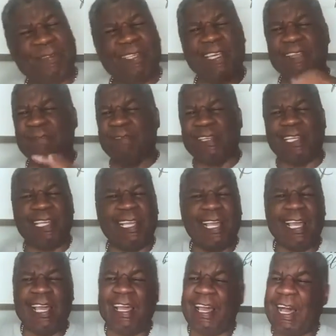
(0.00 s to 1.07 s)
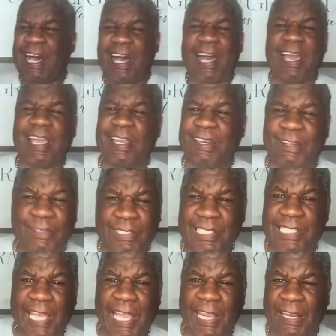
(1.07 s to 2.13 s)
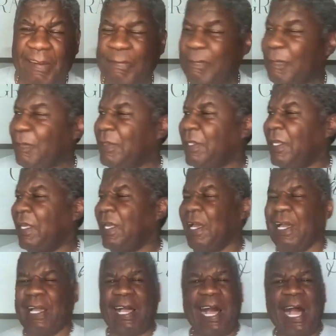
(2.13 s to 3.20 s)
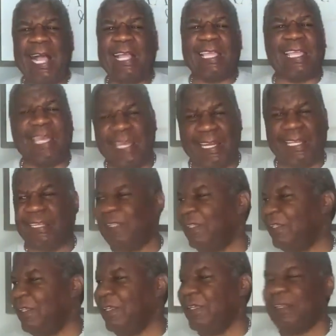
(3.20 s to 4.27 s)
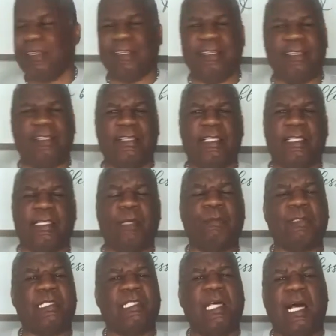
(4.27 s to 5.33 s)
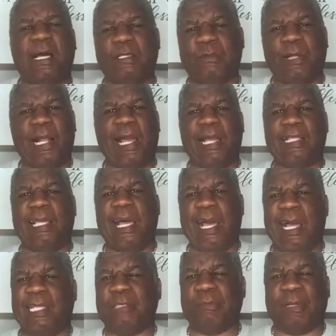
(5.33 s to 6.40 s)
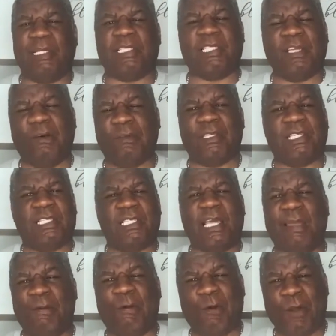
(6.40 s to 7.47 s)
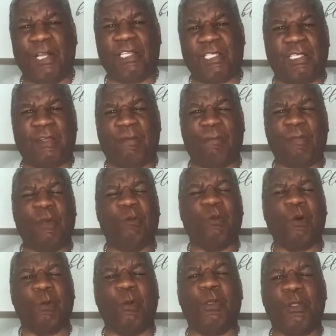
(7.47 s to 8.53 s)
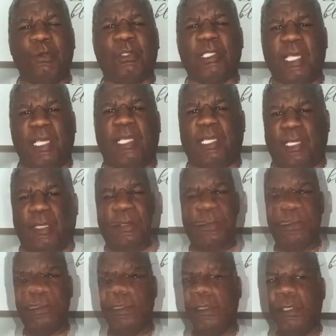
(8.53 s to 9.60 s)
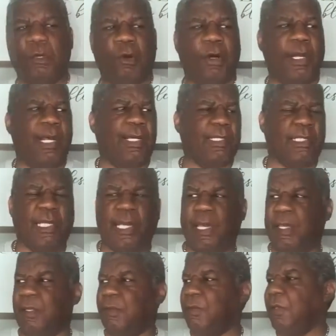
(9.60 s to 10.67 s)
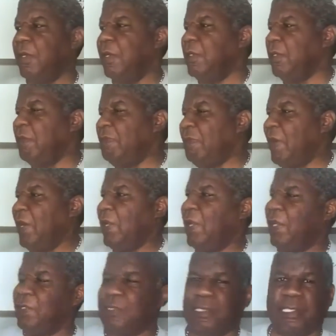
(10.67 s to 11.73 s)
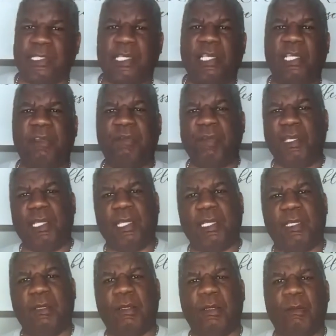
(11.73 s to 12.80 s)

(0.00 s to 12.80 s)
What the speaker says: Believe me, I ain't no saint. I get it. There was times when I had to ask myself the same question. What were you thinking? You're going out there, you're financing a TV.